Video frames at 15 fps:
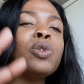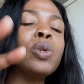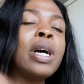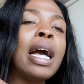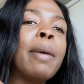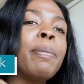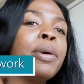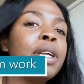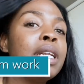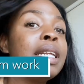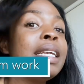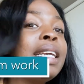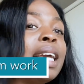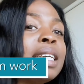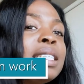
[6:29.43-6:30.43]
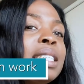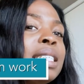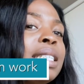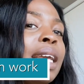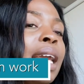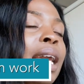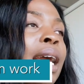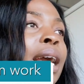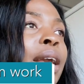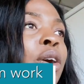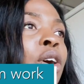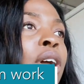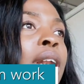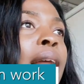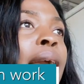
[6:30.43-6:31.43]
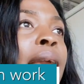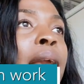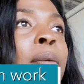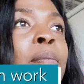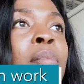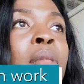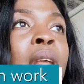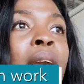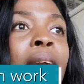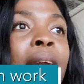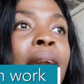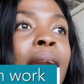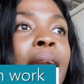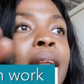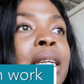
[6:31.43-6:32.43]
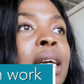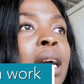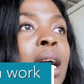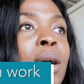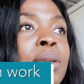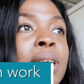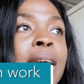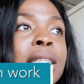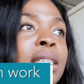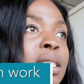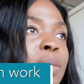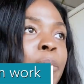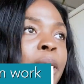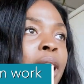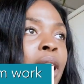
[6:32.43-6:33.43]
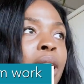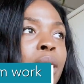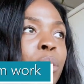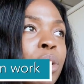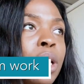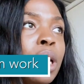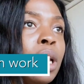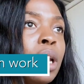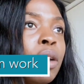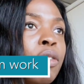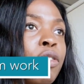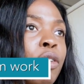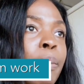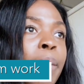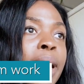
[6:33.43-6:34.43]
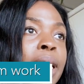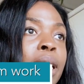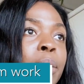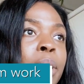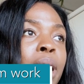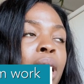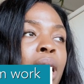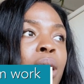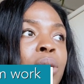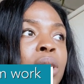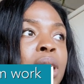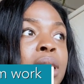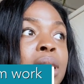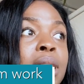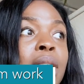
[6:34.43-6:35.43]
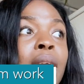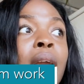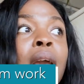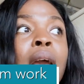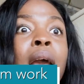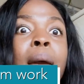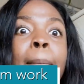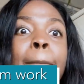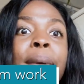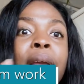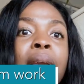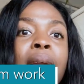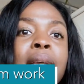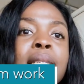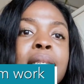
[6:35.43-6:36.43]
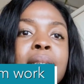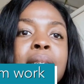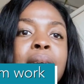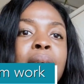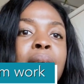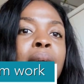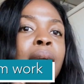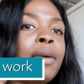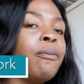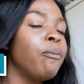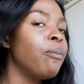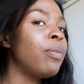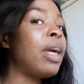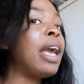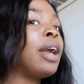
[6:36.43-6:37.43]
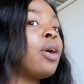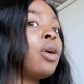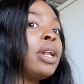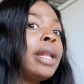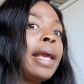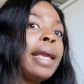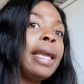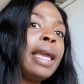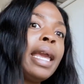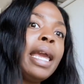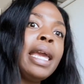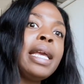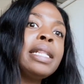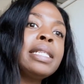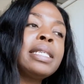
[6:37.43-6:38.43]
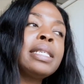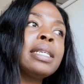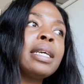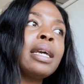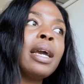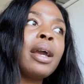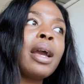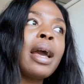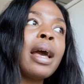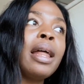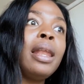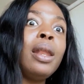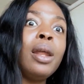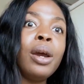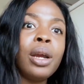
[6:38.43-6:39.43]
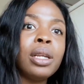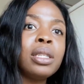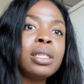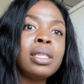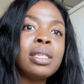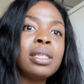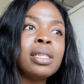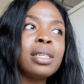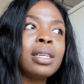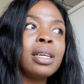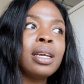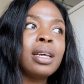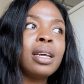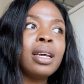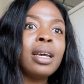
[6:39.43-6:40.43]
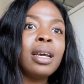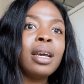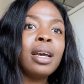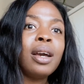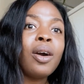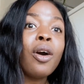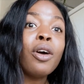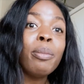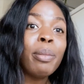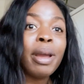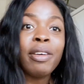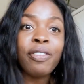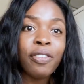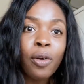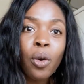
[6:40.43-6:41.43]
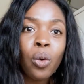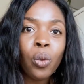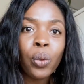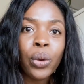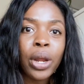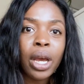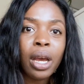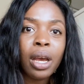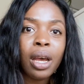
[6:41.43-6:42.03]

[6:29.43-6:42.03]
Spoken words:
what happened. Yesterday I got like 8 accounts. I didn't spend any money from my debit account yesterday. But yesterday I got like 8 alerts on my phone